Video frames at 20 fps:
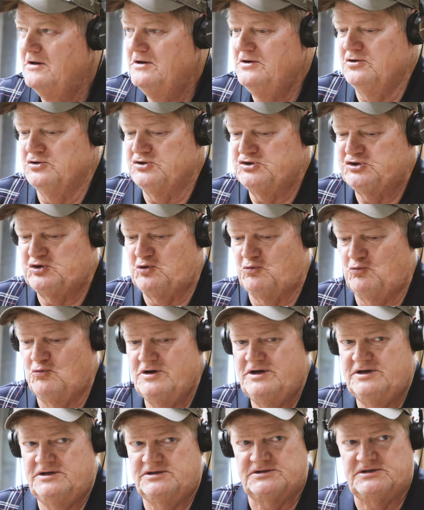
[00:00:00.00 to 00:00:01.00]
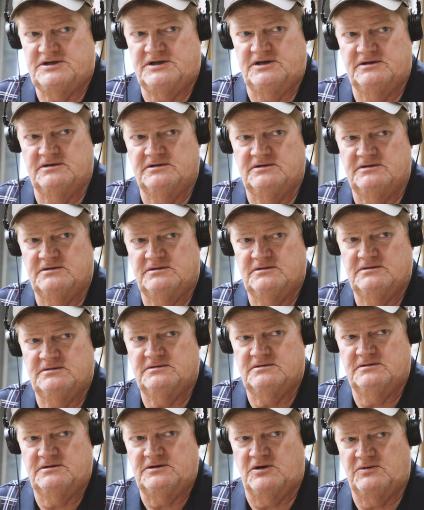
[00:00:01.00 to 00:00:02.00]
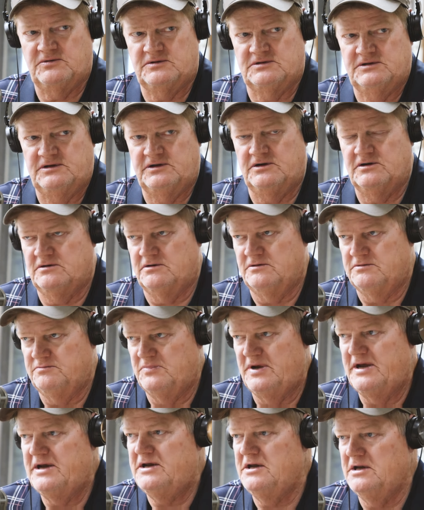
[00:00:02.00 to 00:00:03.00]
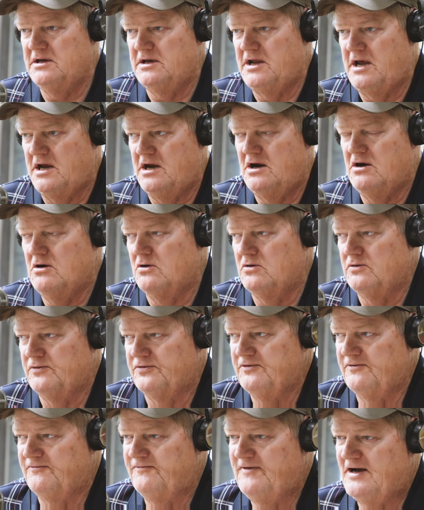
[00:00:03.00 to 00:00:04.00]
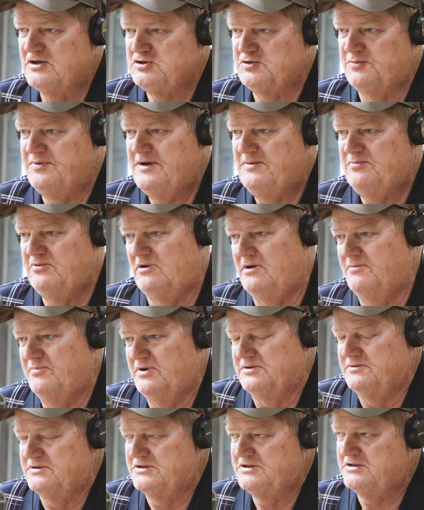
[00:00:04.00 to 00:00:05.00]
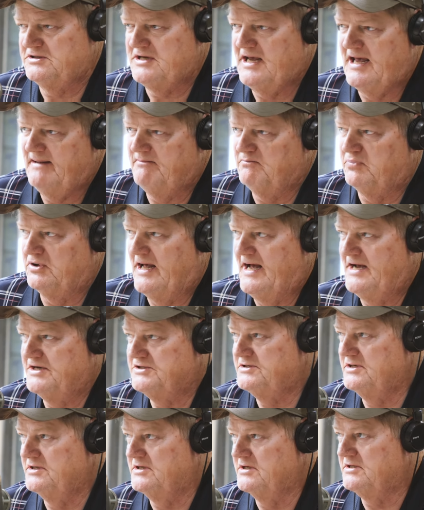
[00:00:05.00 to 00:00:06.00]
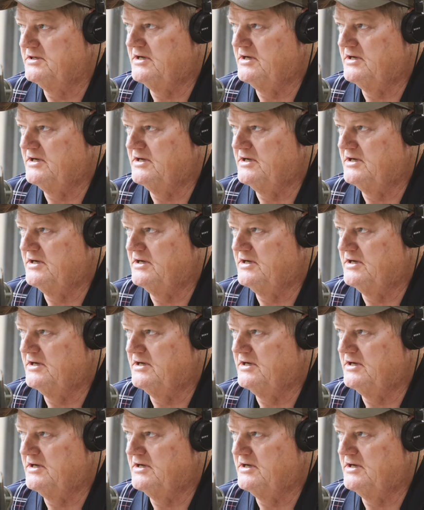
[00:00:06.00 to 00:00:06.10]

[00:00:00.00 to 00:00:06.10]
Oof. You're squeezing. Yeah. You're making the air go through faster. People have been sandblasted to